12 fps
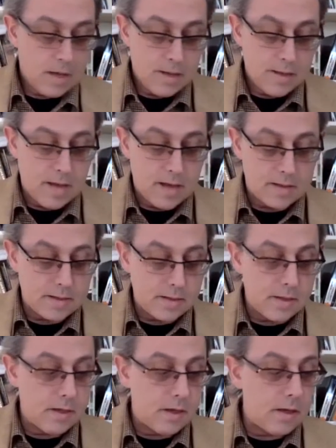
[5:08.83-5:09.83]
that
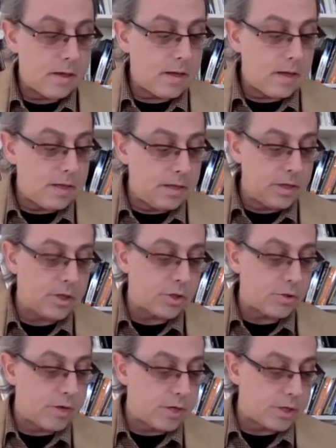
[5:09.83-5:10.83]
in this
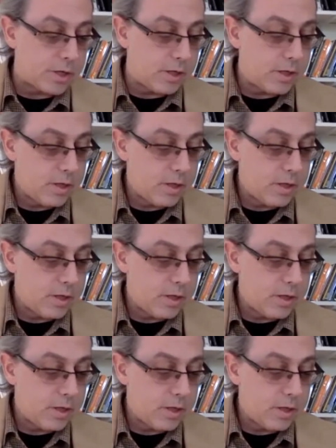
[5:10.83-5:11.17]
tradition,